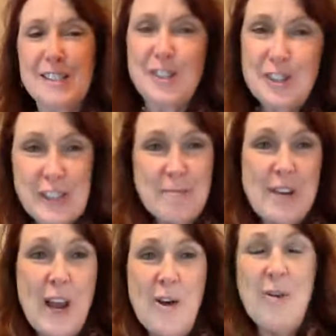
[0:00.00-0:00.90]
Just let me
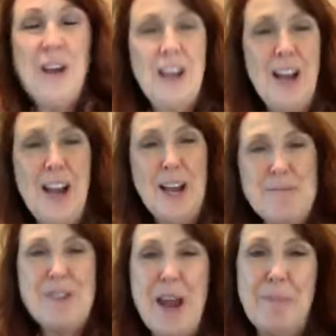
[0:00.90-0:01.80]
know. I'd
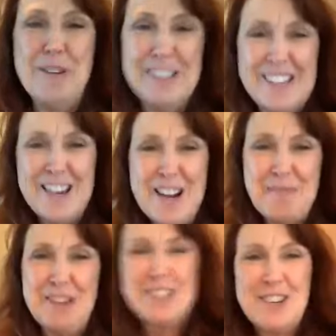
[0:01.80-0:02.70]
be happy to set it up
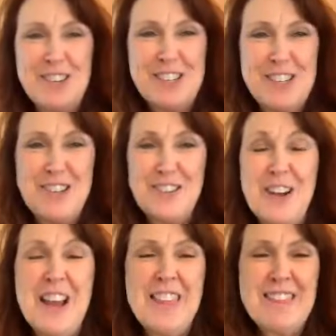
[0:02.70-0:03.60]
and show it to you.
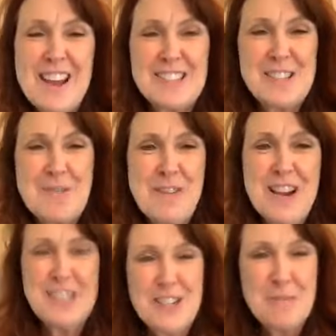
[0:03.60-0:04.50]
Thanks so
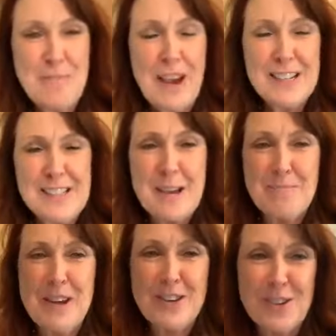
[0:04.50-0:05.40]
much. Peggy St.
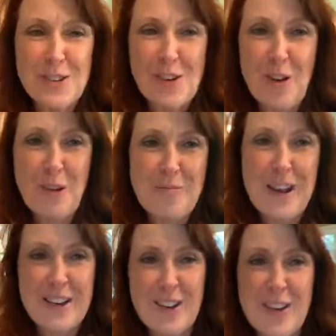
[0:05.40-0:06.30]
Peters, Coldwell
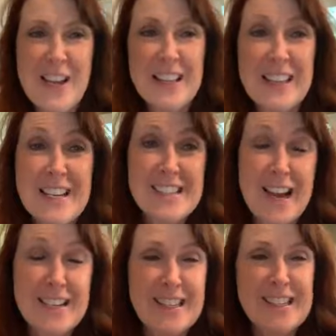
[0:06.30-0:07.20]
Banker
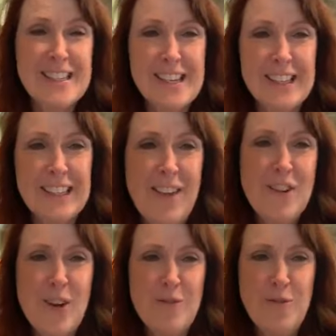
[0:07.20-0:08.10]
Lakeside. This is
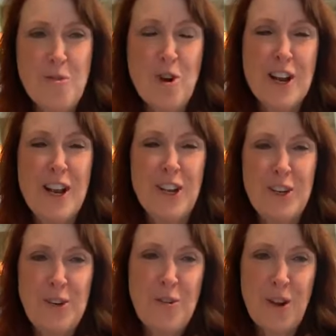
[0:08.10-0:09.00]
1104
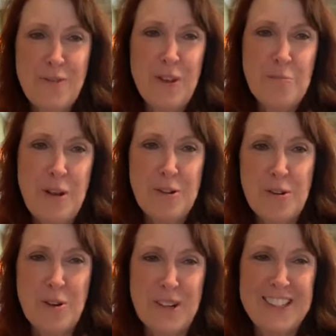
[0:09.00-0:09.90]
Yorkville Belle
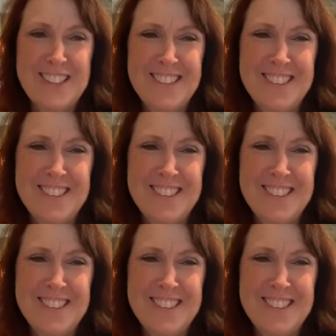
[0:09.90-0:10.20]
Ct.